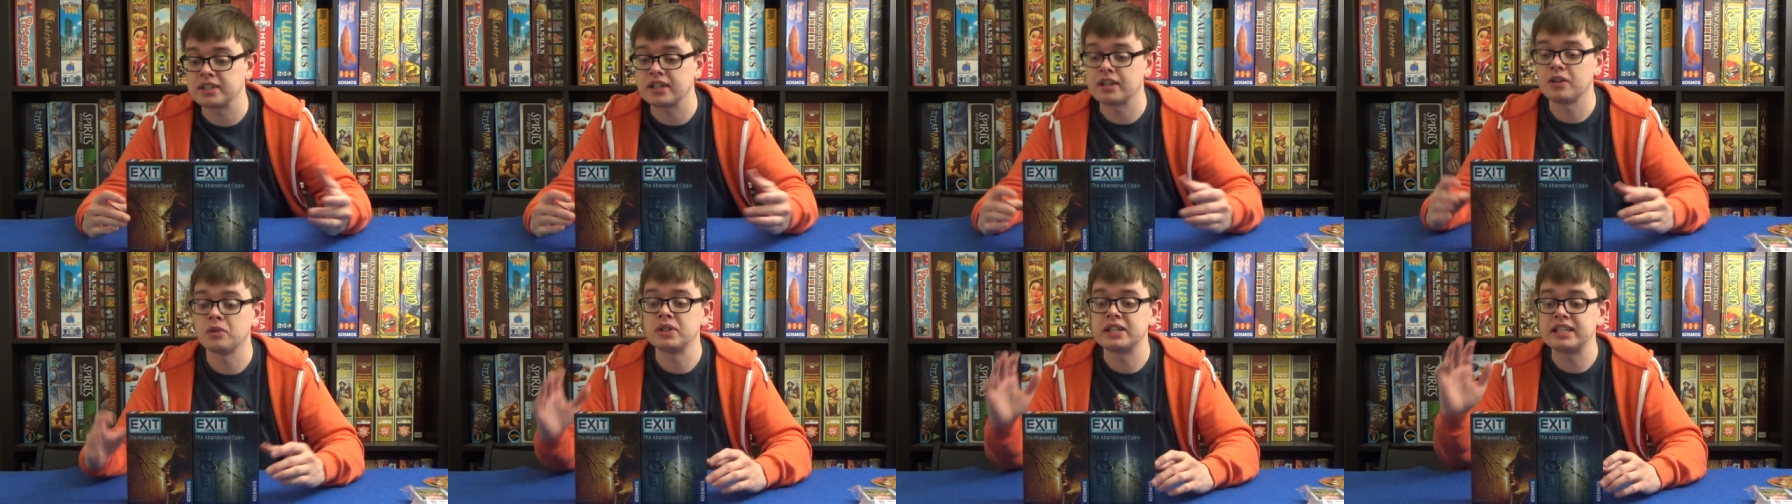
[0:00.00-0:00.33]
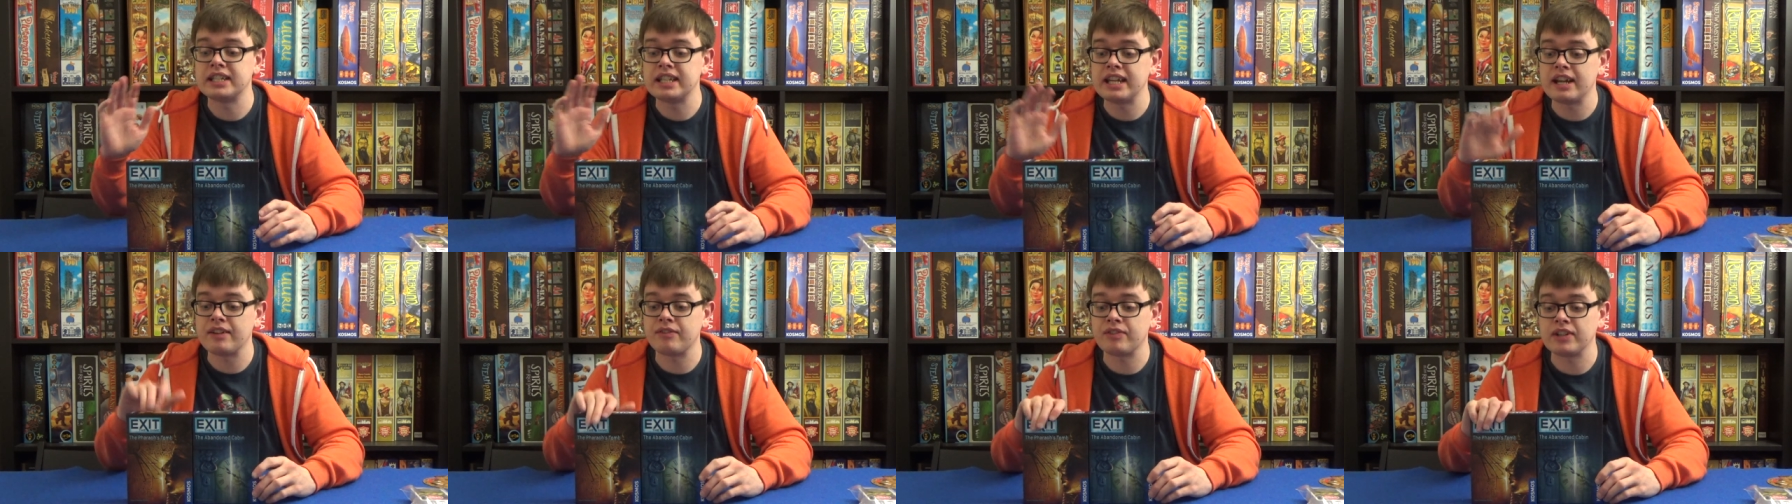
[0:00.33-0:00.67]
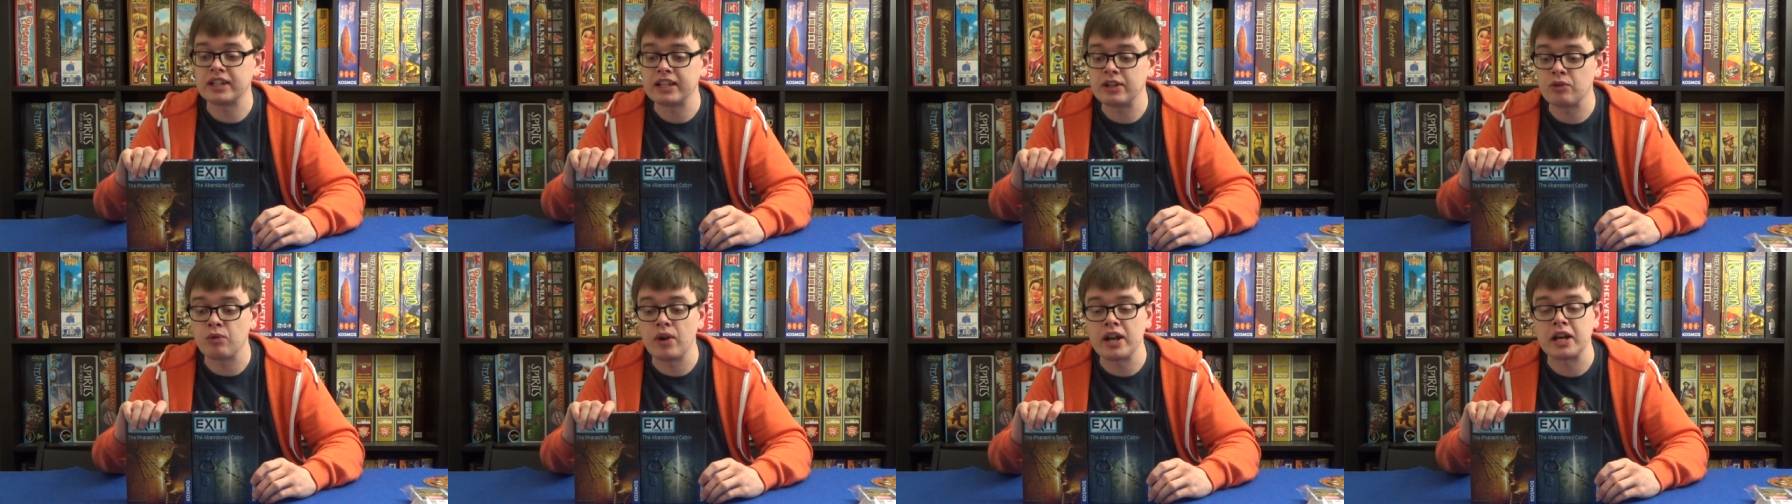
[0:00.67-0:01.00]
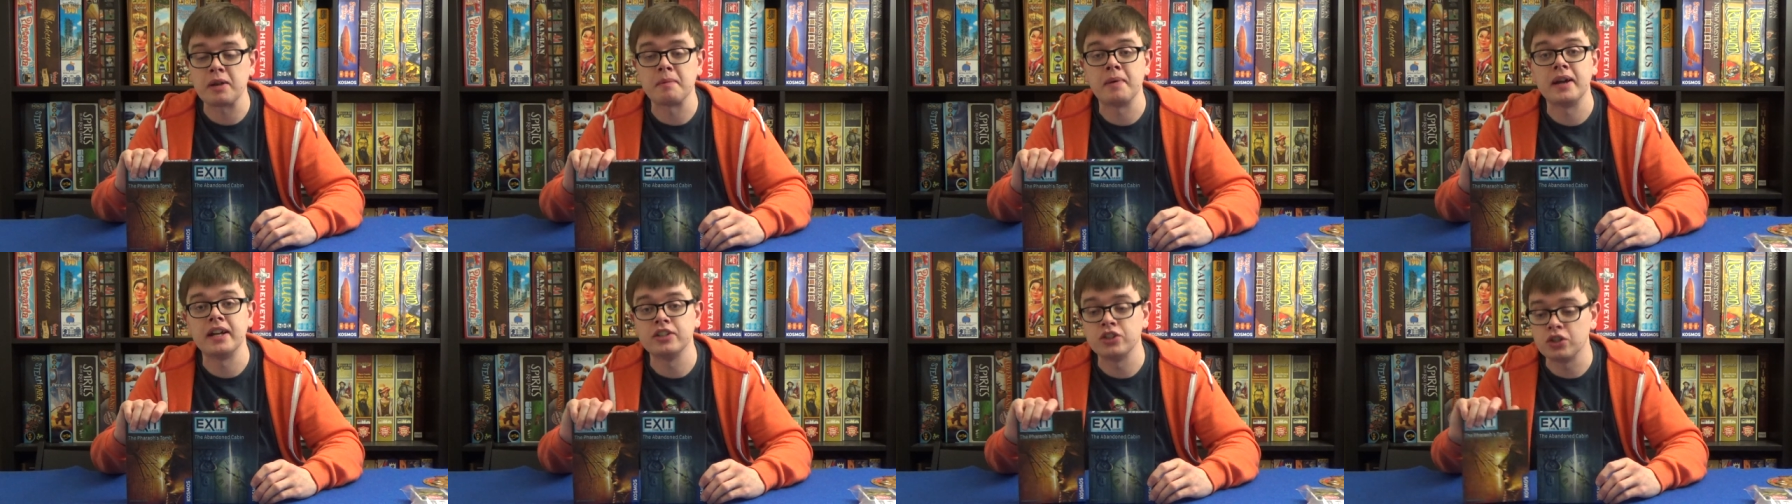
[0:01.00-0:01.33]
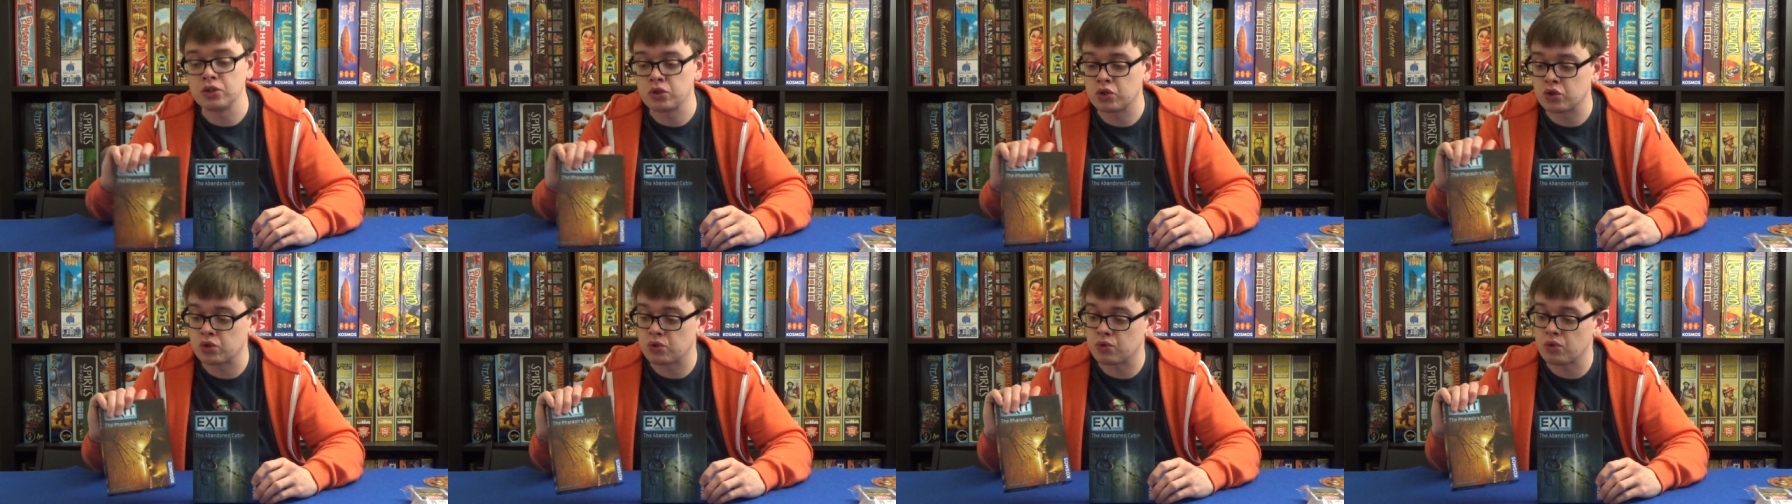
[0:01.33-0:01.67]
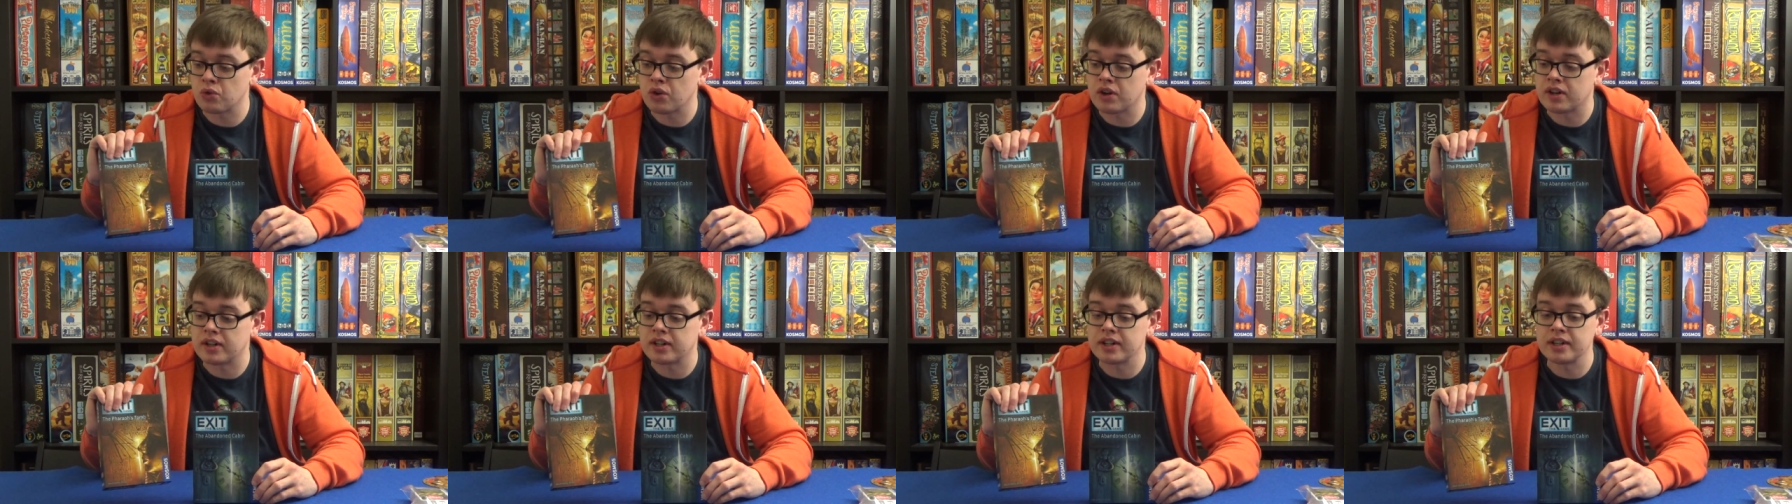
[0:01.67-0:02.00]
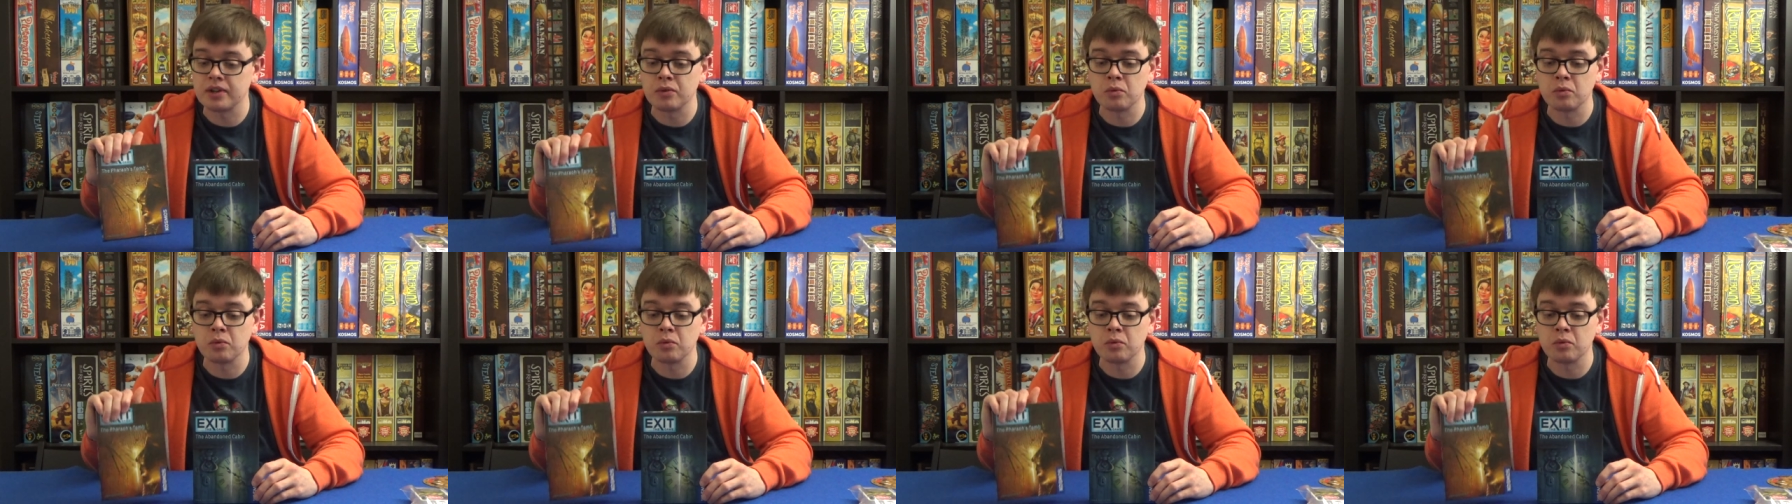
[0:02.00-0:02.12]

I would definitely recommend you try